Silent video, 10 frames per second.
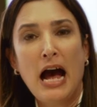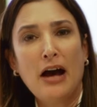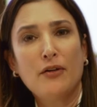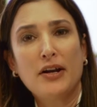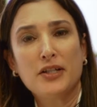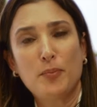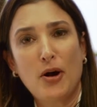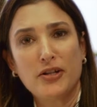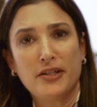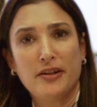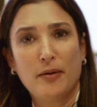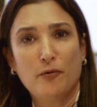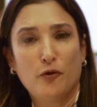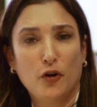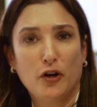How do I sponsor them
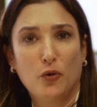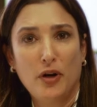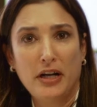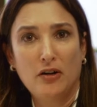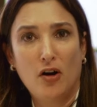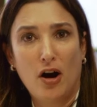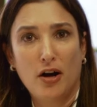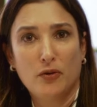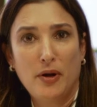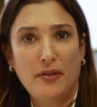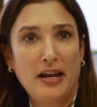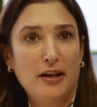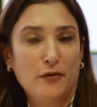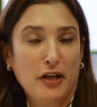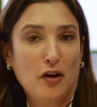for a green card when they're
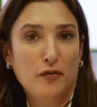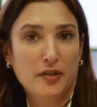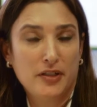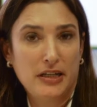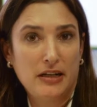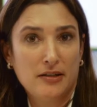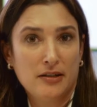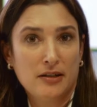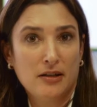living overseas?